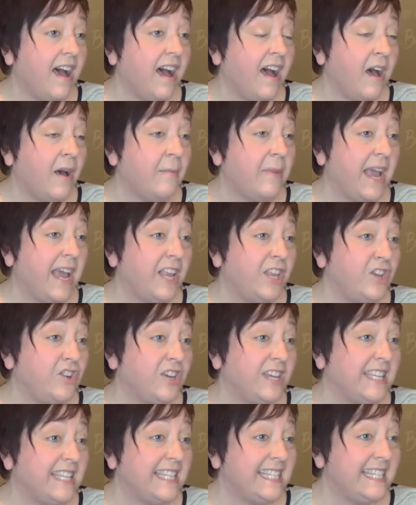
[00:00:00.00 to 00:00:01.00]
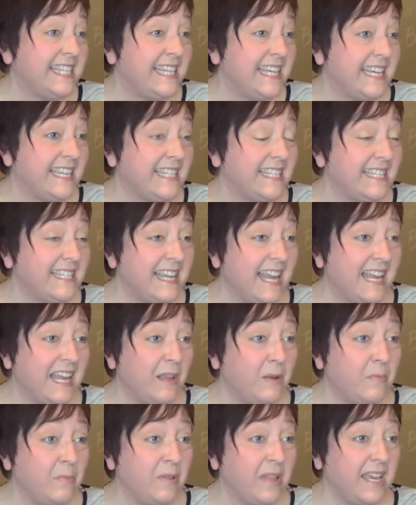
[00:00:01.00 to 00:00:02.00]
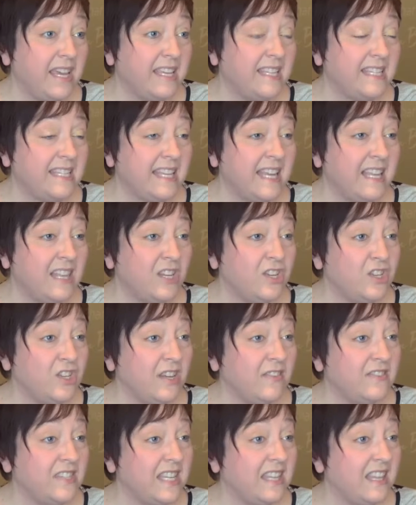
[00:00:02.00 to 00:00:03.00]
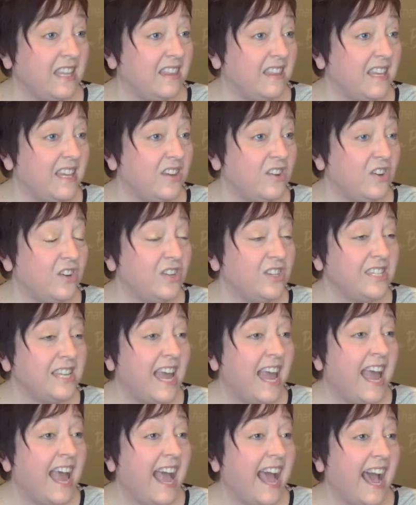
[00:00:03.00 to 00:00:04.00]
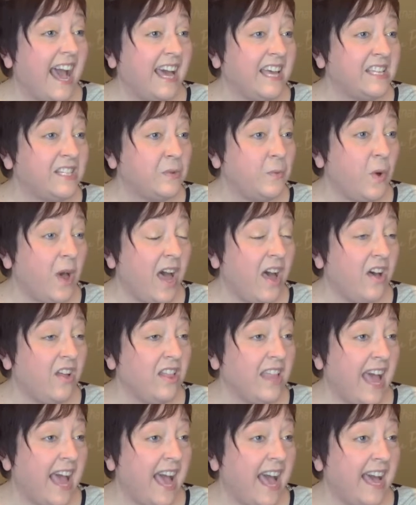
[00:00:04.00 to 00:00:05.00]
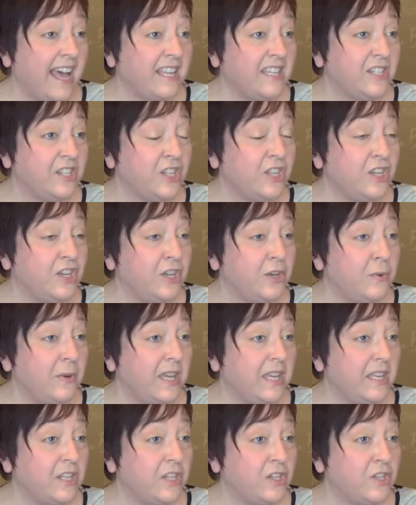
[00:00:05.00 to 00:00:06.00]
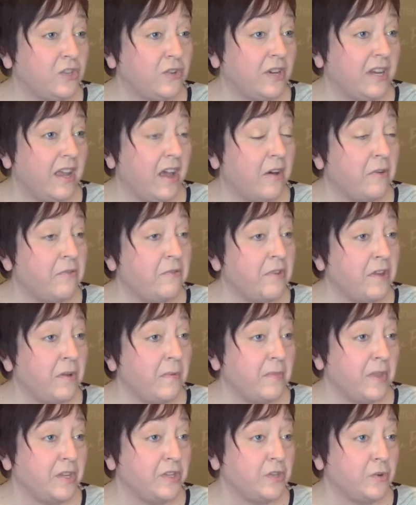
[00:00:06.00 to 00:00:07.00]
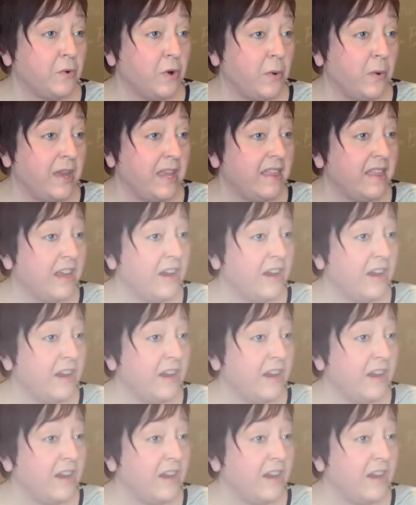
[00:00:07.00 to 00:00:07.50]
Um, and you can see it taking place in the shift at the theaters as well as the new industry of film that's growing